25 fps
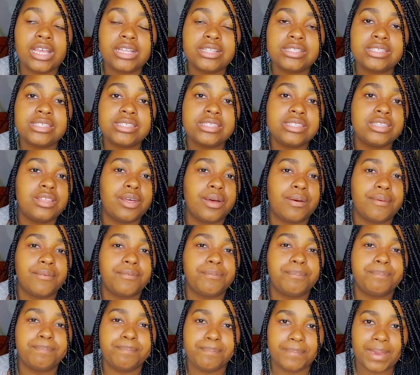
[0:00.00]
It's
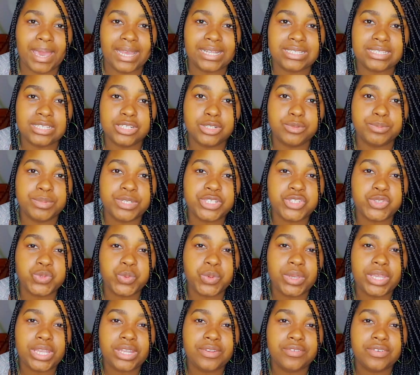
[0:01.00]
the battle
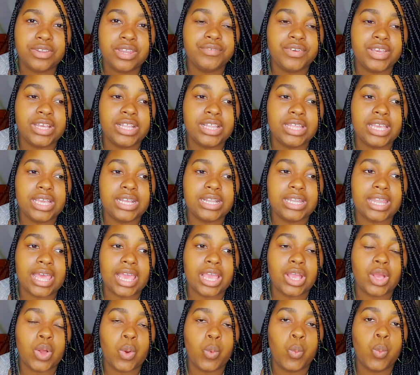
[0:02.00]
between feeling
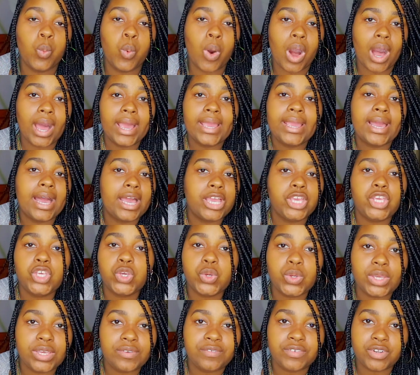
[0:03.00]
like, why are
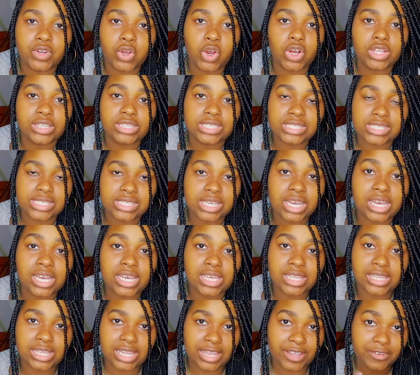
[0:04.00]
you even on this
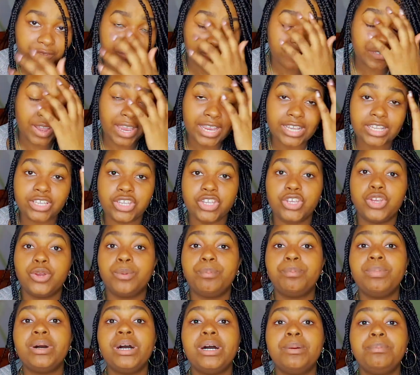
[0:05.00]
earth, like finding
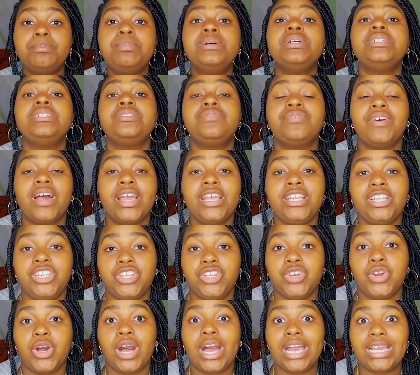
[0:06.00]
your purpose,
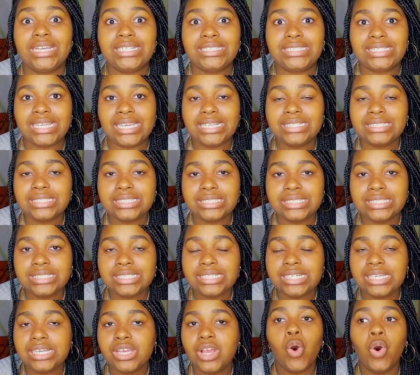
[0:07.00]
finding your
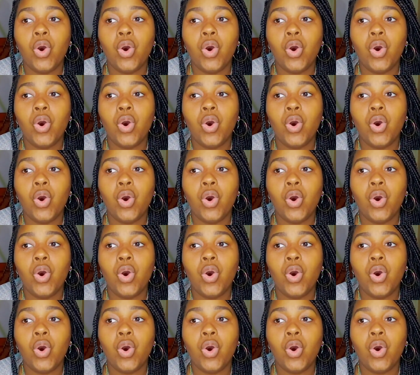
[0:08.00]
identity.